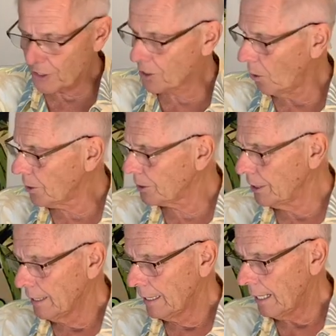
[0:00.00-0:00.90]
soaked
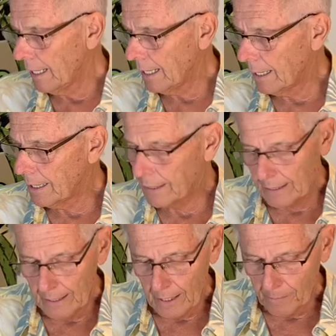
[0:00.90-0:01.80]
my
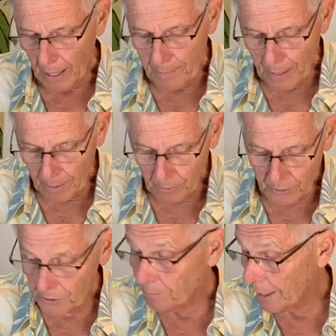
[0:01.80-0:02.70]

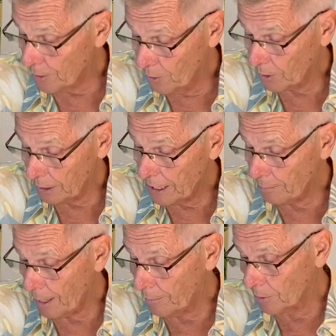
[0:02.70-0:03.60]
Pebbles, my new clean
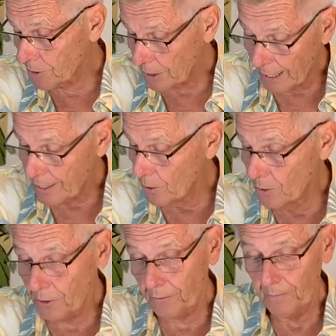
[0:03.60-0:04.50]
Pebbles that I
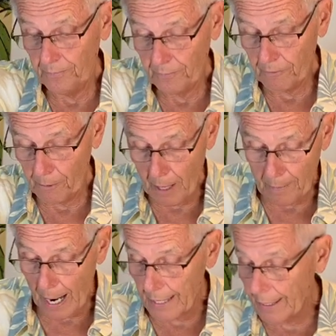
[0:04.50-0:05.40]
use for my
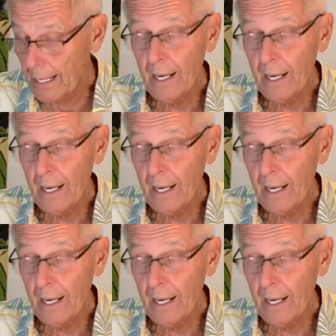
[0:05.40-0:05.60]
potting.